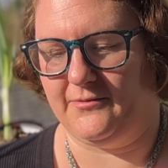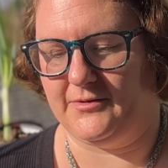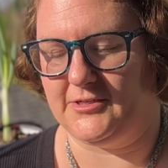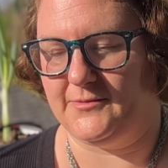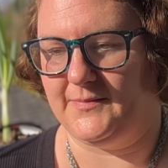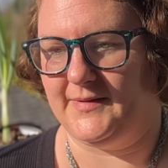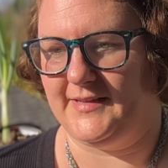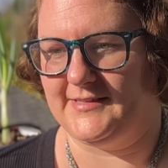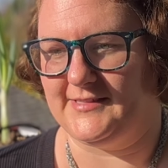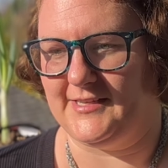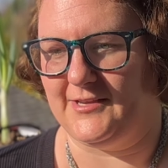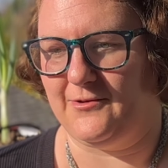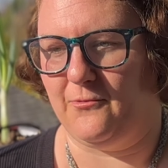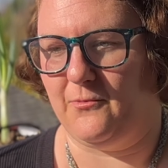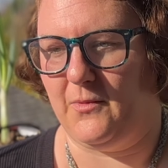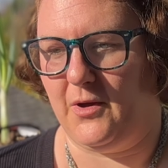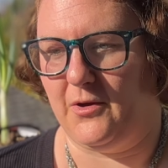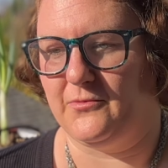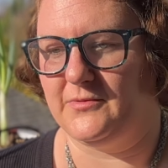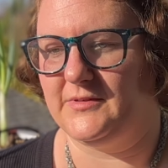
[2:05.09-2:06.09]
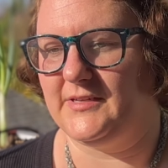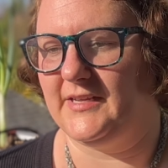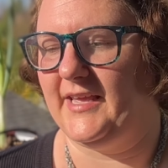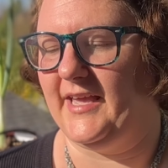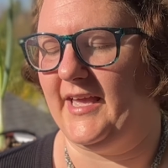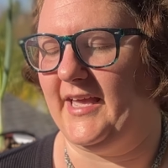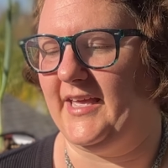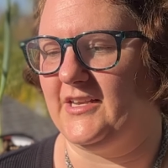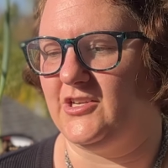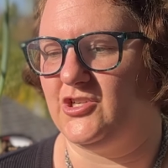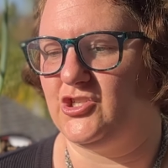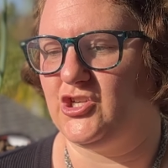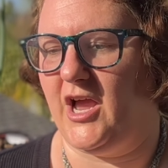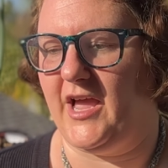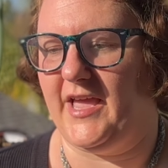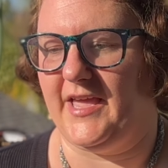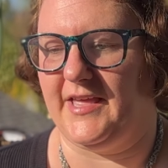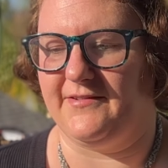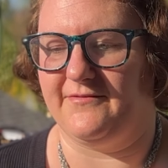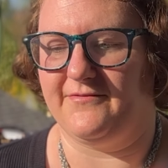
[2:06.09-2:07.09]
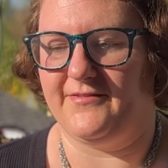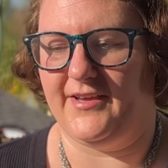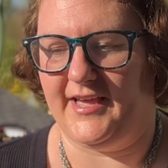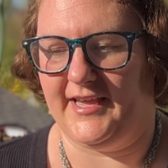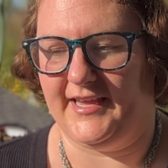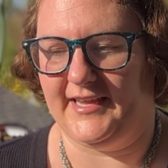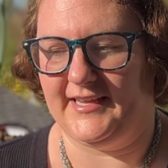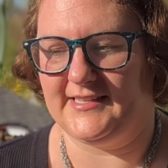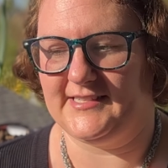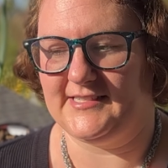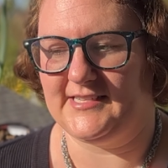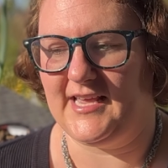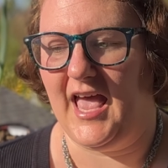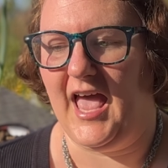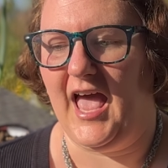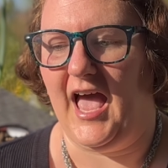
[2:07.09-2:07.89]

which means it won't get giant vines.